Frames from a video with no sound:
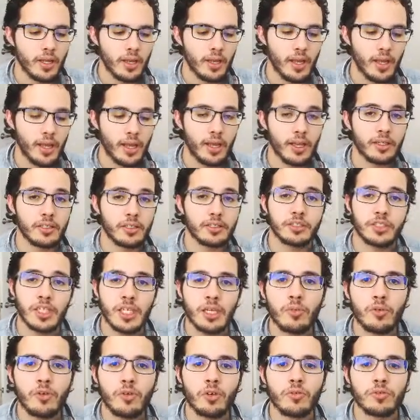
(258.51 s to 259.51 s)
And Z
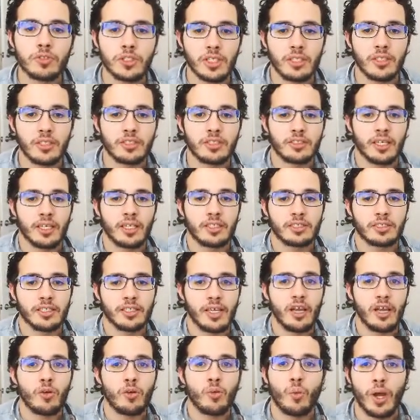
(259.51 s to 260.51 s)
moves in the sense
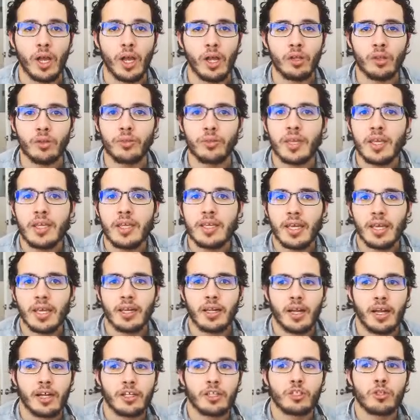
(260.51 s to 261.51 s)
that, well, they get
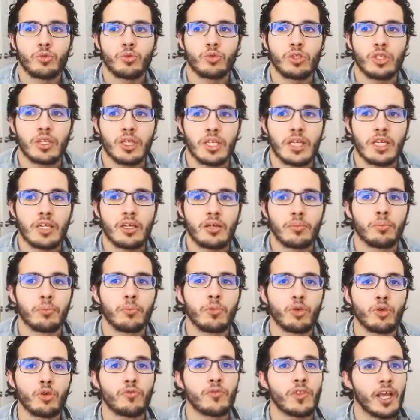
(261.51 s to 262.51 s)
a unique
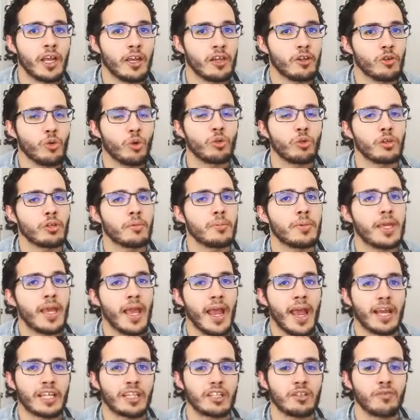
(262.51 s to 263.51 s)
move that can only be
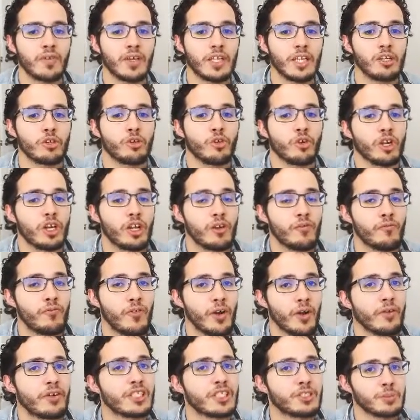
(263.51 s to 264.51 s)
activated during a
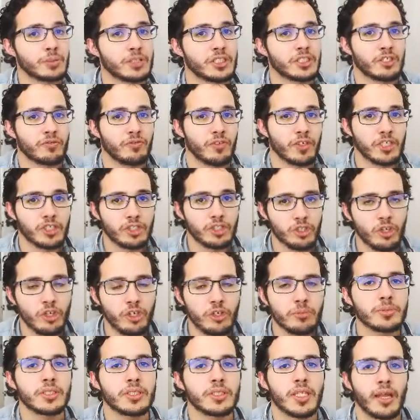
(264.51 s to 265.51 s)
very specific
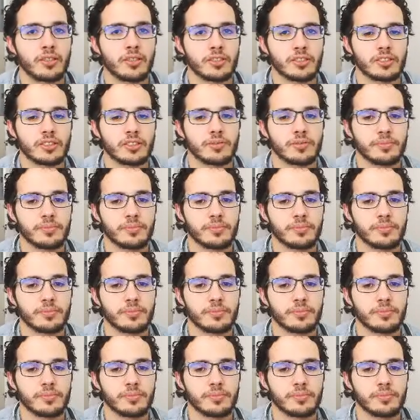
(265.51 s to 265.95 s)
circumstance.